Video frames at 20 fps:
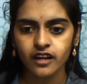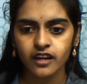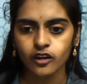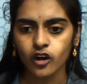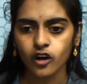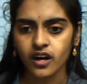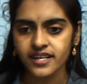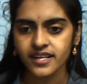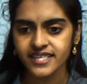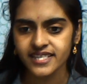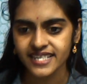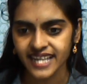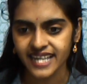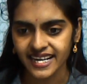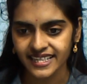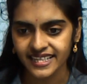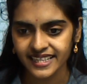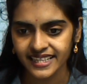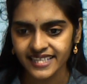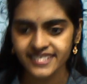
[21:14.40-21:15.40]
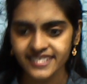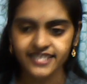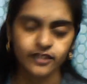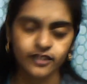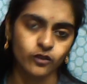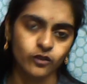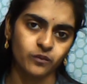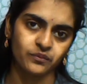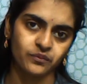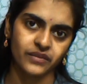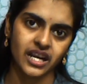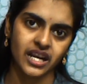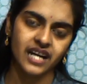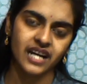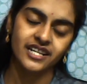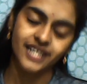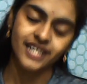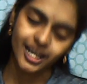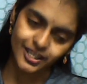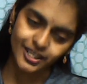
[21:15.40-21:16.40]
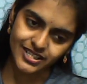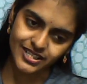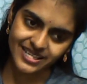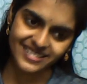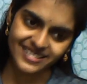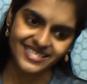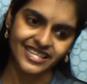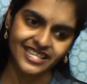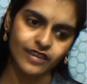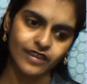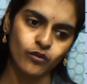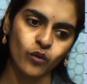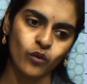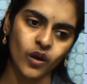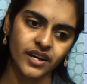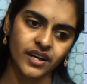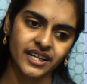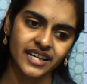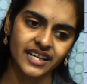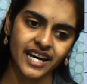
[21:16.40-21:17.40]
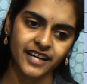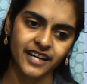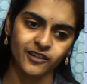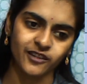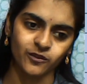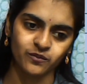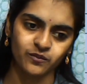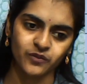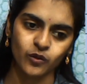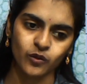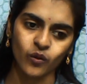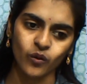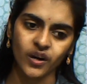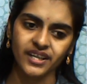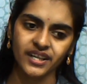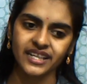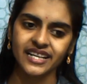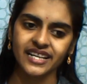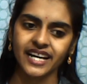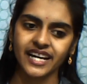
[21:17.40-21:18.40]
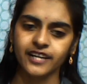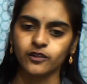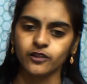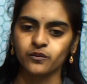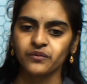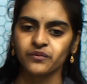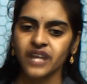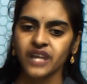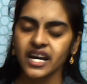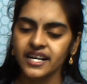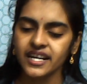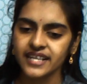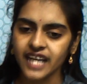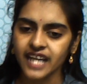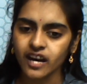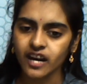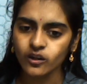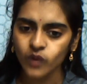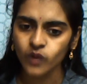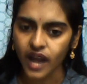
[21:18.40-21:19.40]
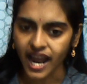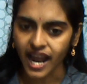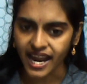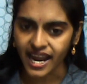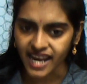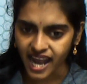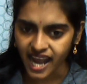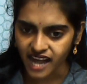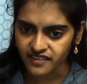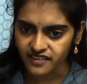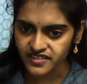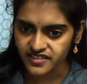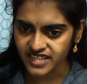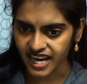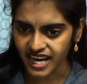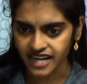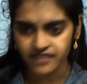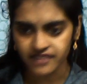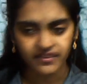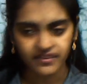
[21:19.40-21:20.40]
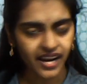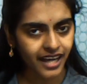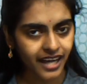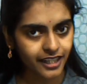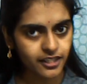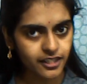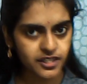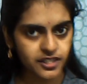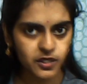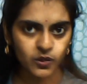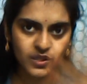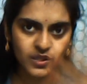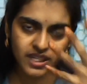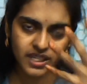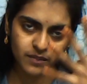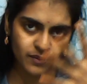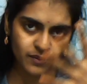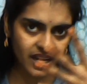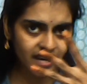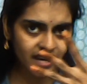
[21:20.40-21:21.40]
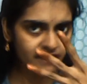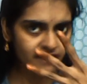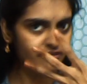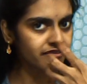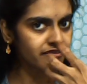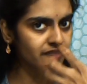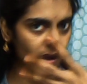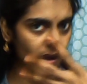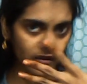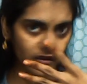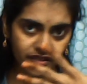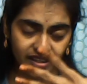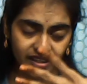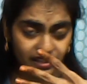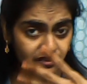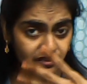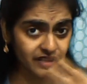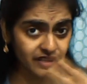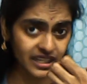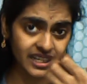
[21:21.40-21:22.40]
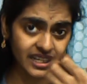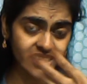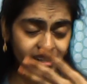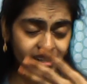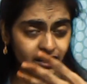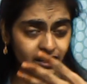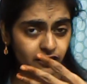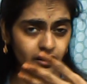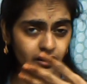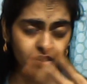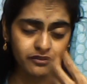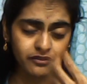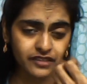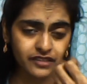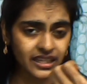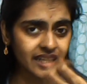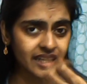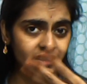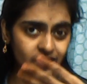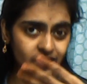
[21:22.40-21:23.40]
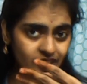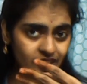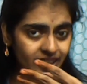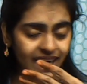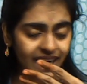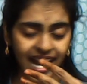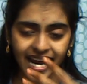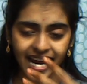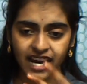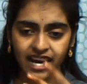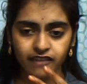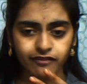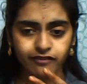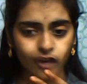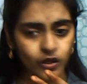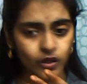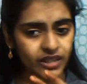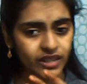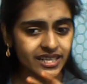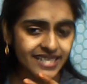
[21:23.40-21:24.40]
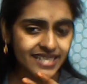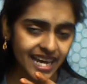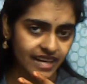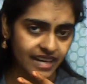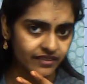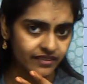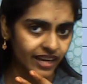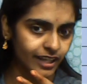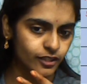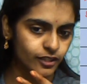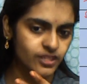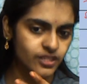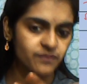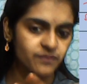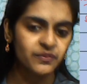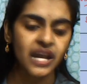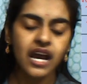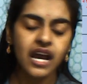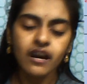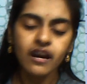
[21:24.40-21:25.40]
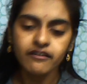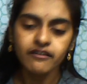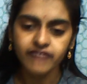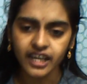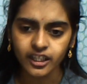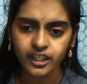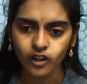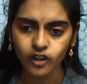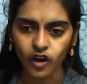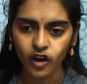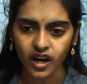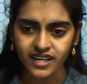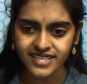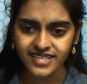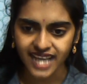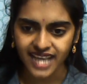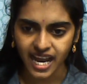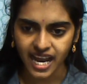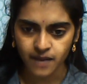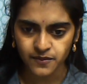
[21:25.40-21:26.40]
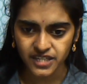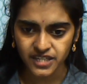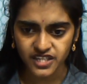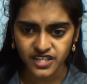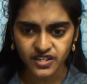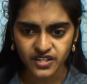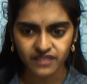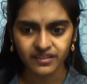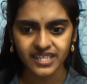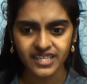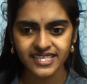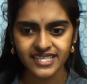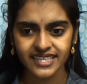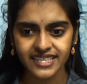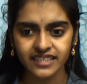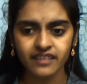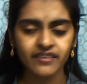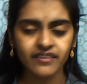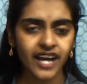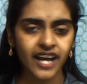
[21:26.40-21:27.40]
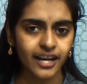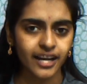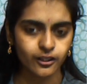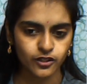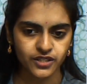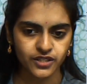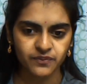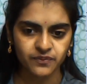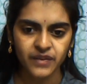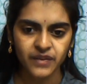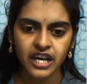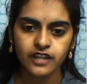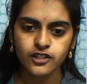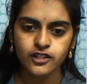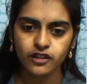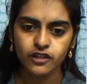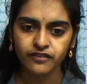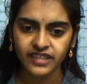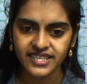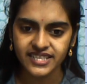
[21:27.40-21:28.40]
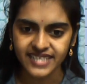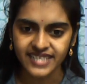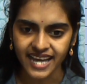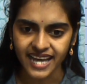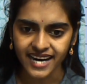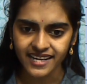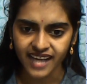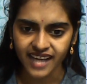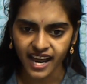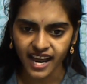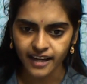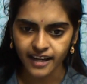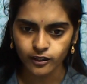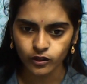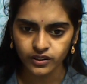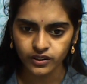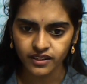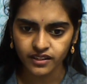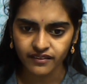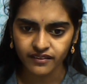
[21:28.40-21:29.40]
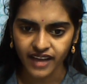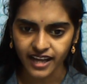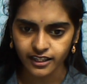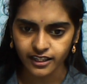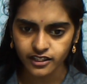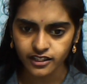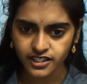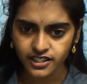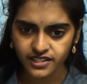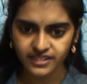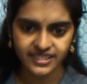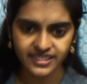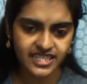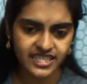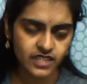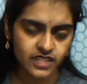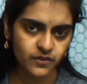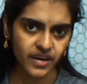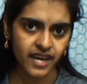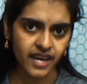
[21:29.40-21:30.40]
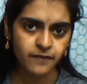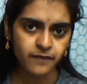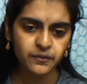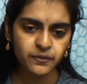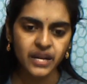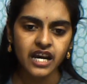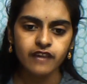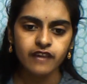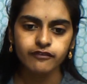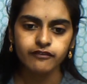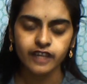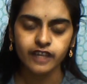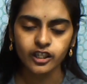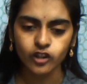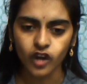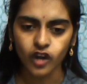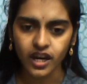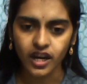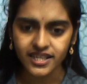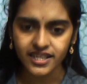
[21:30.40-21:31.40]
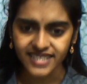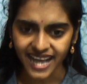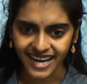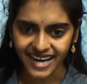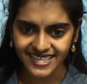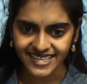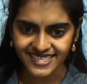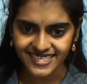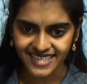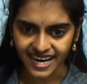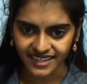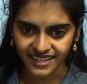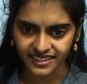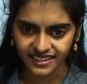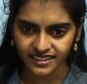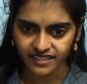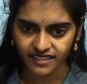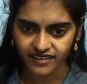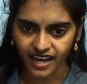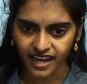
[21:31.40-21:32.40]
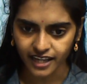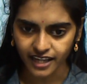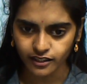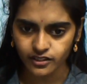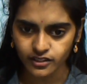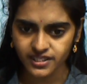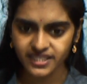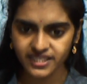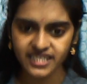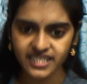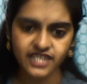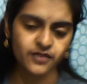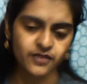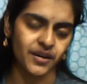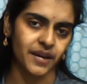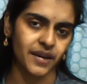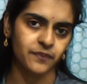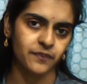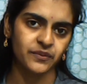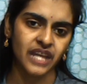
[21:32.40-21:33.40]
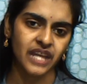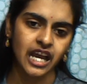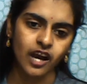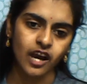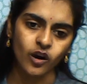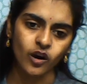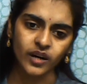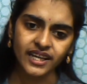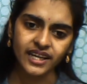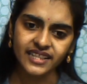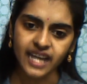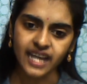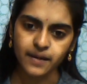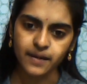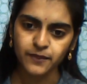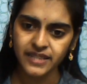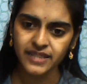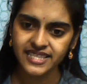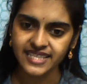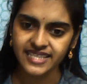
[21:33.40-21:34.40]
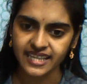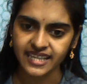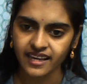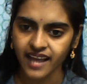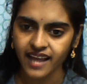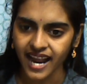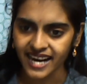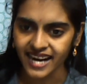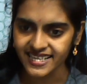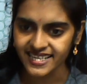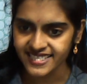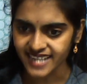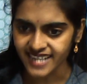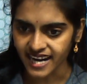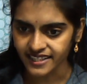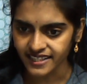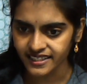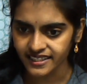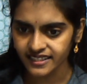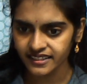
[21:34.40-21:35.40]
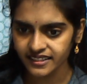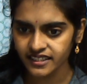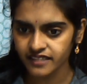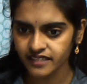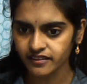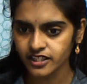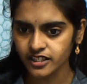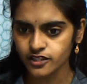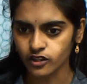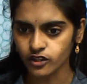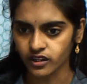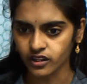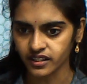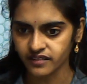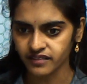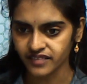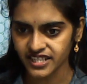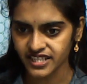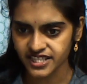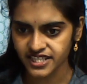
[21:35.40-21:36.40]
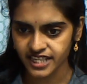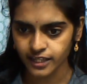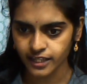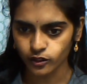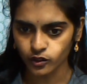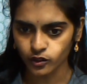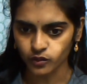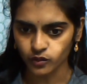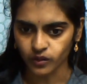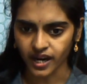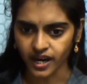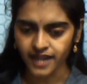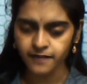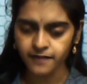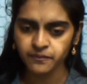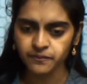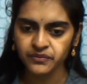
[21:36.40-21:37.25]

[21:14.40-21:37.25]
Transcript: Cos 90 is 0. Now just see what did I do. What did I do? Now I have sine values using my finger trick. I have found the sine values. For cos, I am just reversing the values. So for sine, I wrote the values this way. For cos, I started the values this way. Okay, that means see, I started in the reverse order. First I wrote 1.